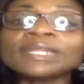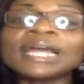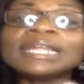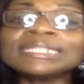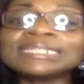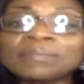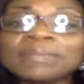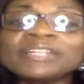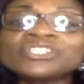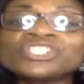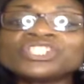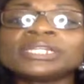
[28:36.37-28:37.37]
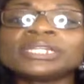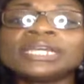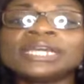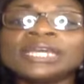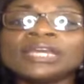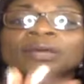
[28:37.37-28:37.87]
And as I mentioned,
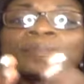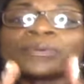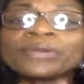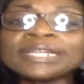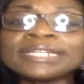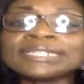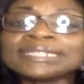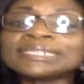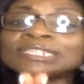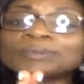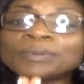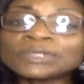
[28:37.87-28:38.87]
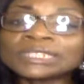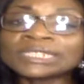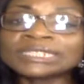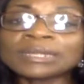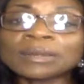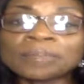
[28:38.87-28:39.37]
a priest is supposed to
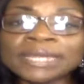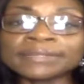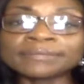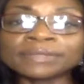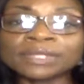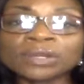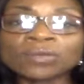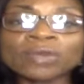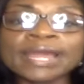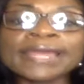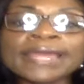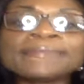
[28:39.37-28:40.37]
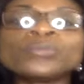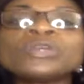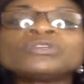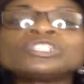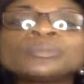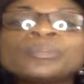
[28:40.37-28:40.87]
submit right? We
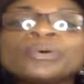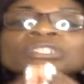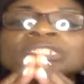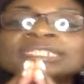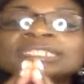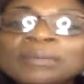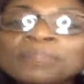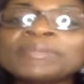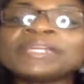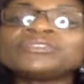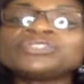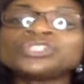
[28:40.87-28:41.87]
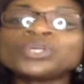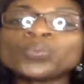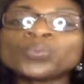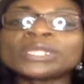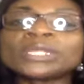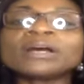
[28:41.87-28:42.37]
are supposed to submit to the
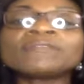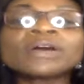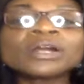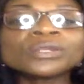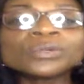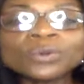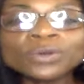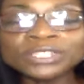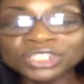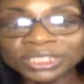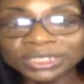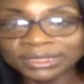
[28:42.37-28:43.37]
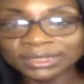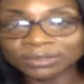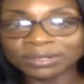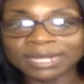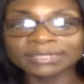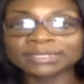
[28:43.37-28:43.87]
will of our Lord Jesus
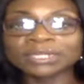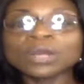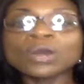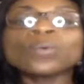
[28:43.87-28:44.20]
Christ.